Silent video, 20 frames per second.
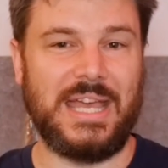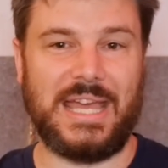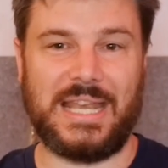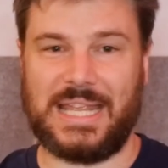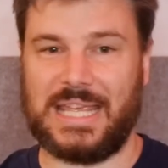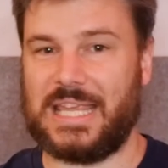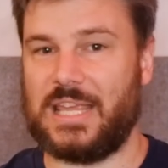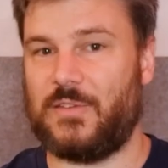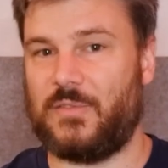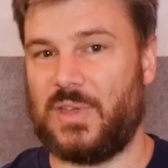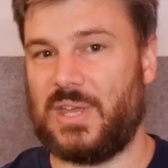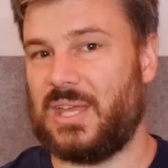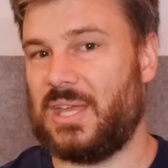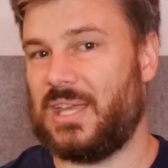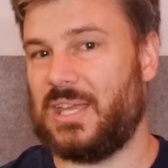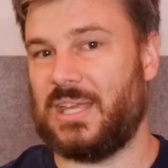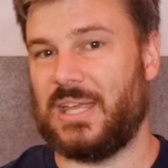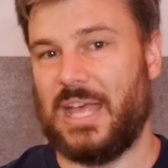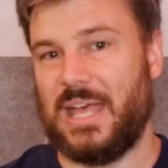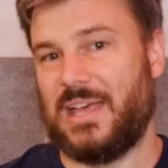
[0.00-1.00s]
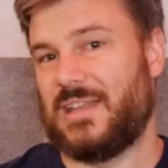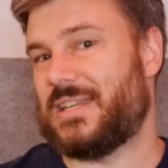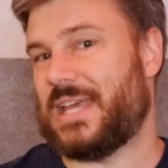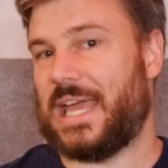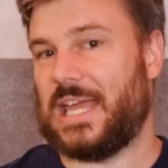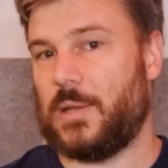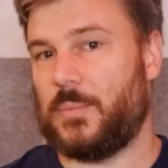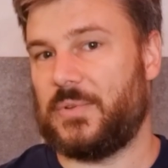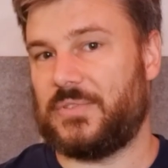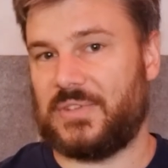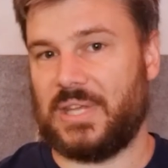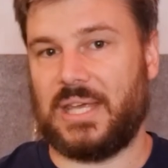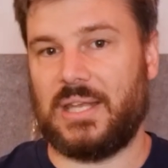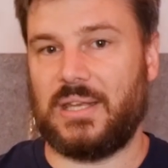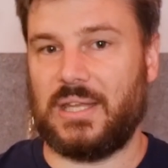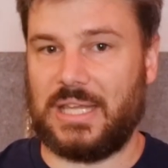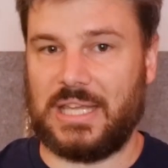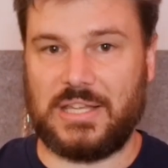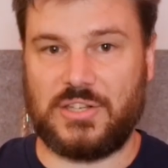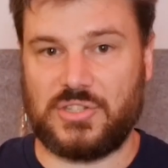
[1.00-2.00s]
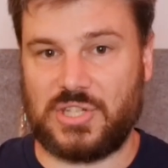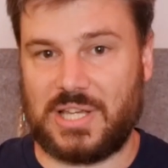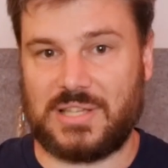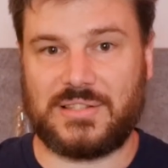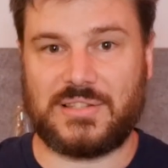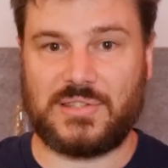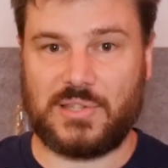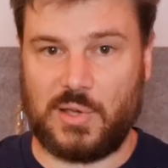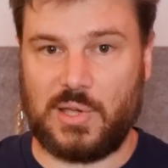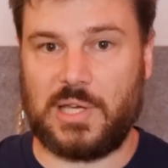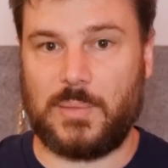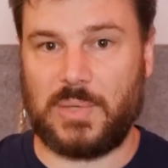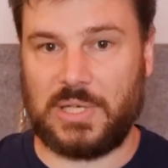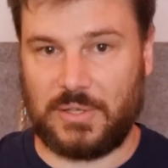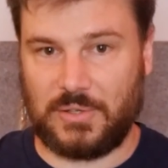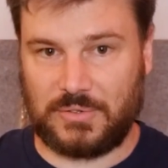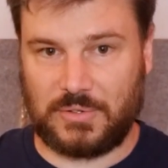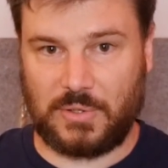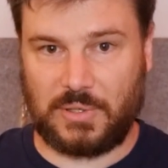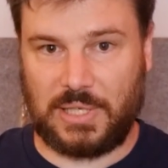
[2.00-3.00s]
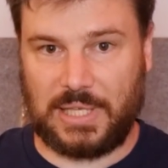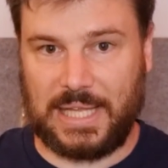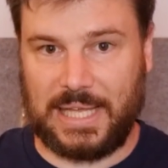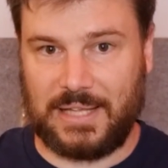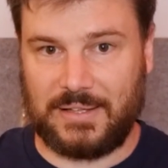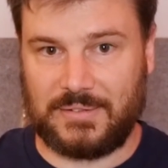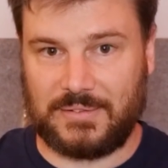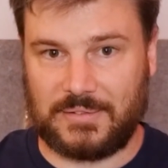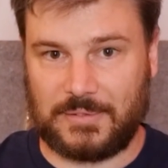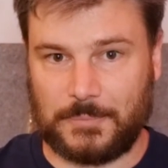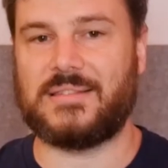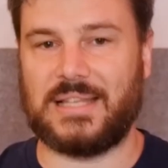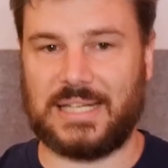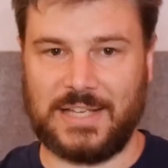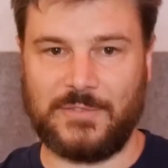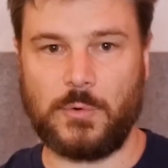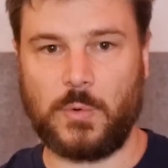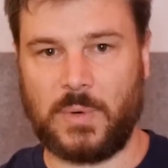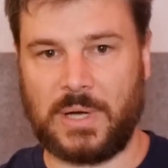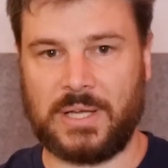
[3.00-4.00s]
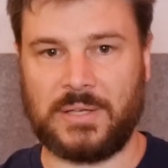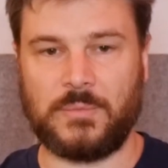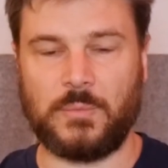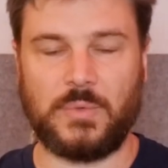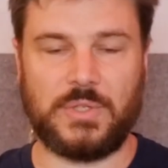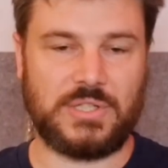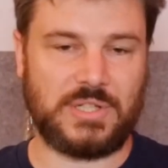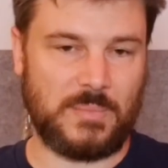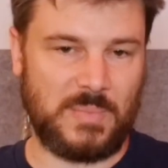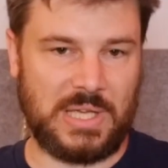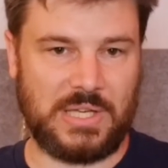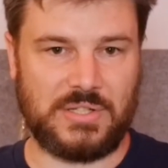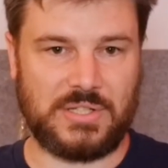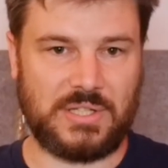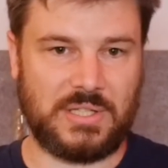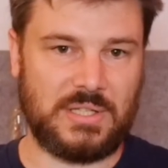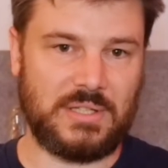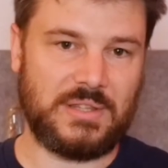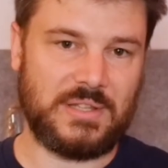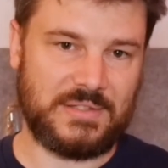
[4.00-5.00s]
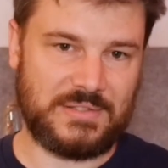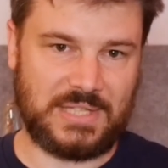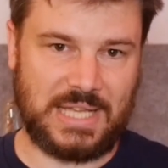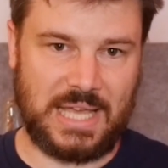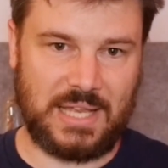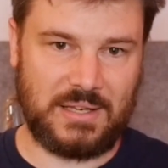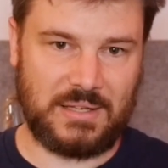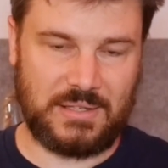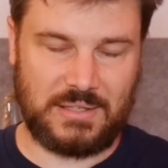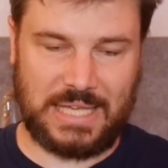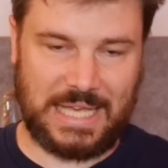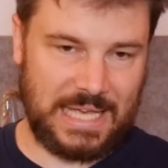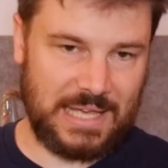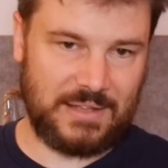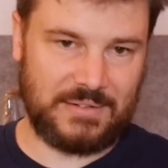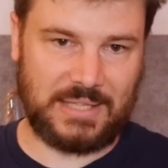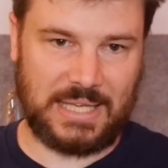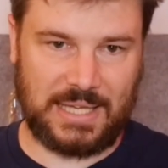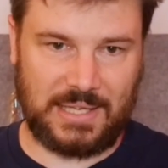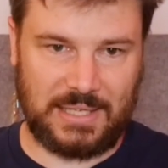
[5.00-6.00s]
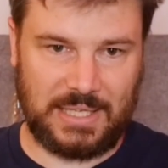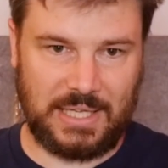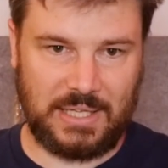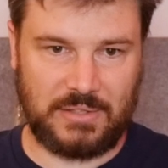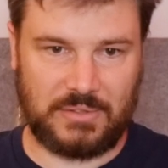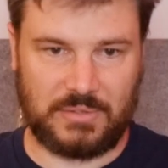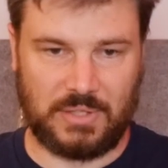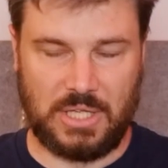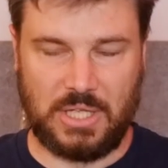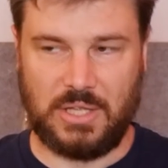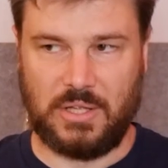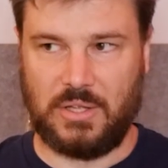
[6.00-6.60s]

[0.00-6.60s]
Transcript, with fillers: an EV to 80% in just 30 minutes or less. The level one, which I mentioned, the standard house outlet.